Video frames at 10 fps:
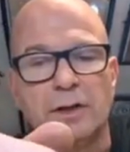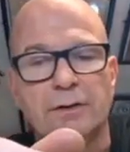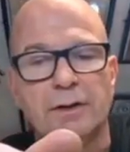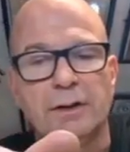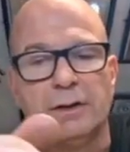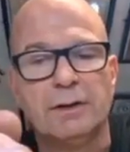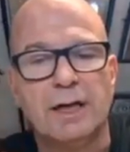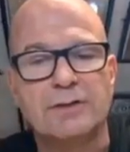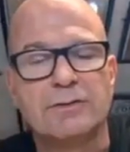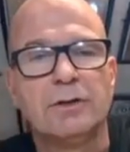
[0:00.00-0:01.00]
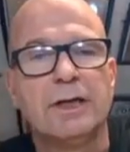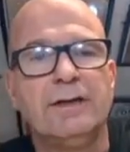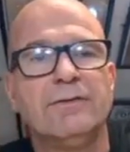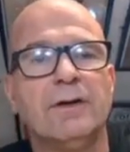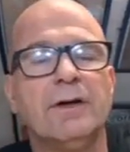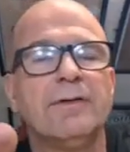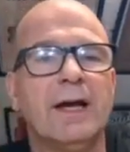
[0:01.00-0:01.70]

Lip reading: on the lateral lever.